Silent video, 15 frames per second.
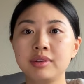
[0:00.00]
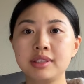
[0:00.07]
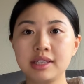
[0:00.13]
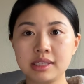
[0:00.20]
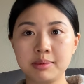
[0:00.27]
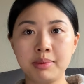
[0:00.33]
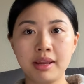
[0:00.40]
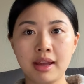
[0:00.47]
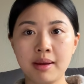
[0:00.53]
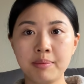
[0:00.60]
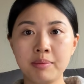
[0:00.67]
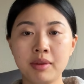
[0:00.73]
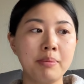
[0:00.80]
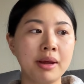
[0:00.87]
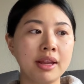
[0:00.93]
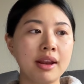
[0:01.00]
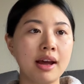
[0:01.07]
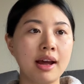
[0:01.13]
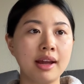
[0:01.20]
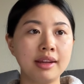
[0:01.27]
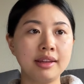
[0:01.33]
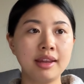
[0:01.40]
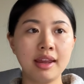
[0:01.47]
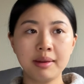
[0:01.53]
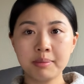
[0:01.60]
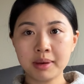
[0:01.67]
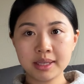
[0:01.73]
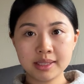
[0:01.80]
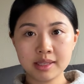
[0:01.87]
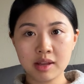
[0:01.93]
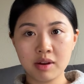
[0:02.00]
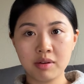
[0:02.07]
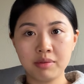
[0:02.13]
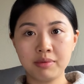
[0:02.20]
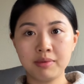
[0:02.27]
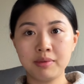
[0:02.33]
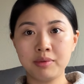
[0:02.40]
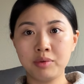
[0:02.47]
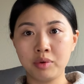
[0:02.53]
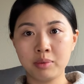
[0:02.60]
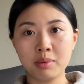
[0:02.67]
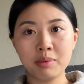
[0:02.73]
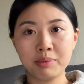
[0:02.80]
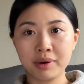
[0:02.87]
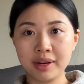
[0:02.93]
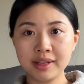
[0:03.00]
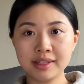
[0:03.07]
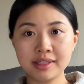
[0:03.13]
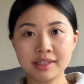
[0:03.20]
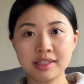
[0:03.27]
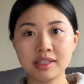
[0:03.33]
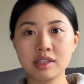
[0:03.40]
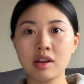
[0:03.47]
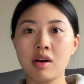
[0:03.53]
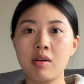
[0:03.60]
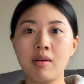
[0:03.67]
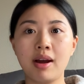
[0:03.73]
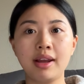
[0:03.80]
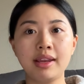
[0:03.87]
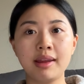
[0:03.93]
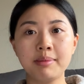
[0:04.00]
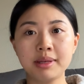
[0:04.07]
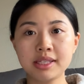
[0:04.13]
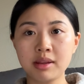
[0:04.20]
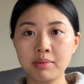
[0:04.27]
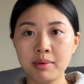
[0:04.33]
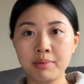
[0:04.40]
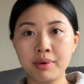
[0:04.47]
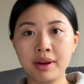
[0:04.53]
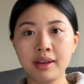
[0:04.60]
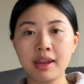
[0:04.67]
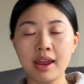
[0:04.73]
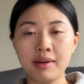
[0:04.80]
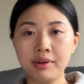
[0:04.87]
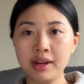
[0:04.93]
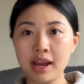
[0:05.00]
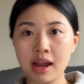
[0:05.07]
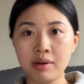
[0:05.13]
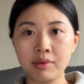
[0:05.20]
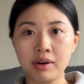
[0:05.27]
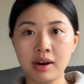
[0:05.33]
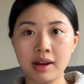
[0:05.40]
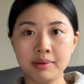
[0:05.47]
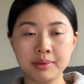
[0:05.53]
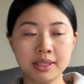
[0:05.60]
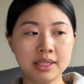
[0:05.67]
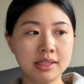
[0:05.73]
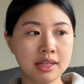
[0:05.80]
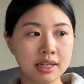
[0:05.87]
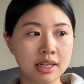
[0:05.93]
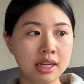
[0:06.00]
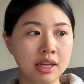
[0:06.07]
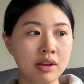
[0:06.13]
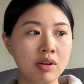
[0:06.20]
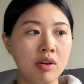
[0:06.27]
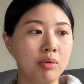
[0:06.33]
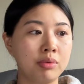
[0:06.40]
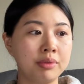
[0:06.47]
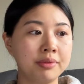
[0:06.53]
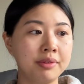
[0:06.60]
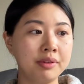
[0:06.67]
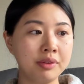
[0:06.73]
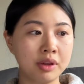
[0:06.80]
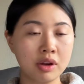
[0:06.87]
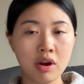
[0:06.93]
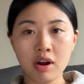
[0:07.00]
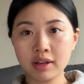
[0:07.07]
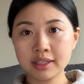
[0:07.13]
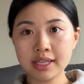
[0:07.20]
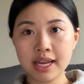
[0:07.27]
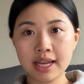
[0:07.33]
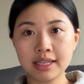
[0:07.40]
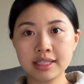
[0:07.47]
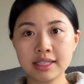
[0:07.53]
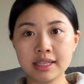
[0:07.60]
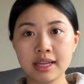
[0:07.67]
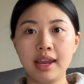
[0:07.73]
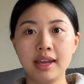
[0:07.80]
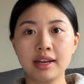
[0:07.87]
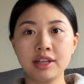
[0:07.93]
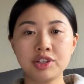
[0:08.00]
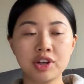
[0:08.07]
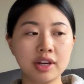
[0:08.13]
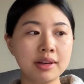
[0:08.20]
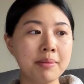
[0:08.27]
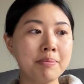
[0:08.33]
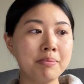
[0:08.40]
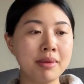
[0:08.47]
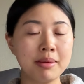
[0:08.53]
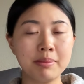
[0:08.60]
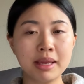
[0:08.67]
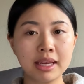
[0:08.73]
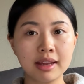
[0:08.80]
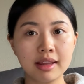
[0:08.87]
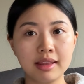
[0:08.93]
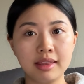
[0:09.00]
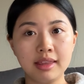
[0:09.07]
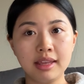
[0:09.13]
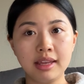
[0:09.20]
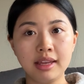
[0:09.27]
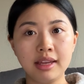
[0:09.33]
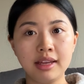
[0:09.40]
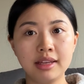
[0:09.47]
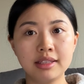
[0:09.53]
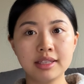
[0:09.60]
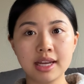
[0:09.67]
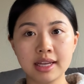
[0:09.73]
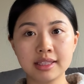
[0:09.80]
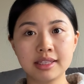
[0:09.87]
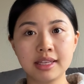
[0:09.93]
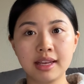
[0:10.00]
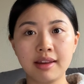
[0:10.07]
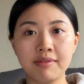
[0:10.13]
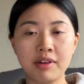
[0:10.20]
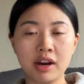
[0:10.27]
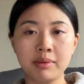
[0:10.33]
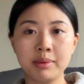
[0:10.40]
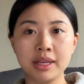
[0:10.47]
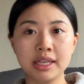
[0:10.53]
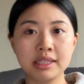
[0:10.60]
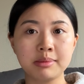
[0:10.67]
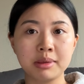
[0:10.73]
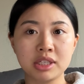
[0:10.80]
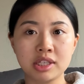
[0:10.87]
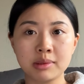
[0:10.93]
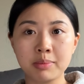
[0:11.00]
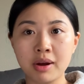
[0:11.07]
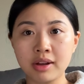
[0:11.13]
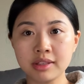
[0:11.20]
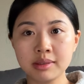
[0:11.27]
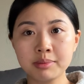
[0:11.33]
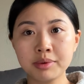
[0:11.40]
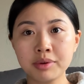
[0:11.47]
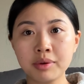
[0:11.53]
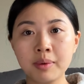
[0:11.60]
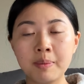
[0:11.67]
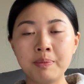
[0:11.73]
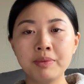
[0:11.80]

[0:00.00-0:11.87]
6 p.m. But I gave myself normal breaks. So I gave myself a break every hour. I was studying, reviewing content, and I tried to mimic the testing environment as much as possible.